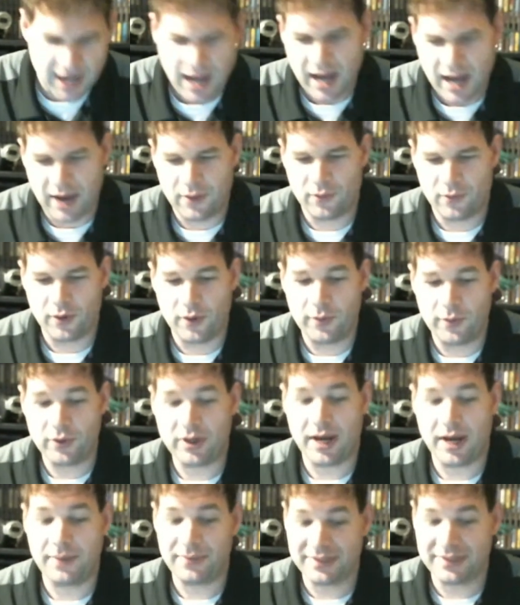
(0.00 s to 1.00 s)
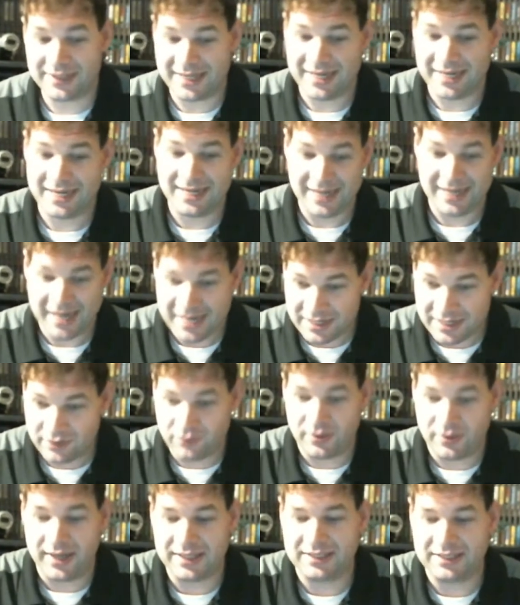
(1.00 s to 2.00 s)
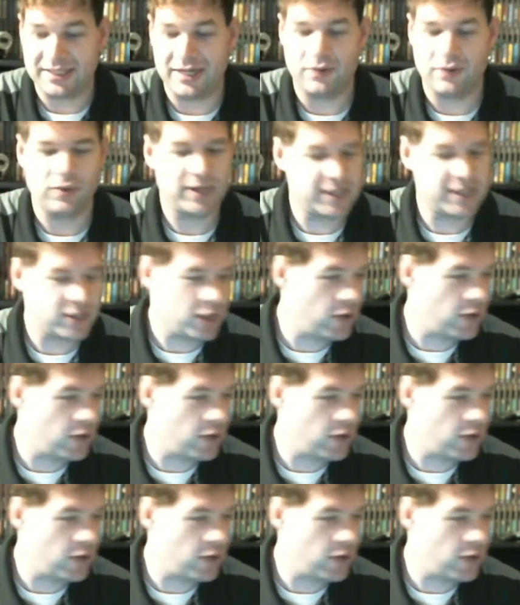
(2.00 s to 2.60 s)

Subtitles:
Robocop is getting a direct sequel, and no,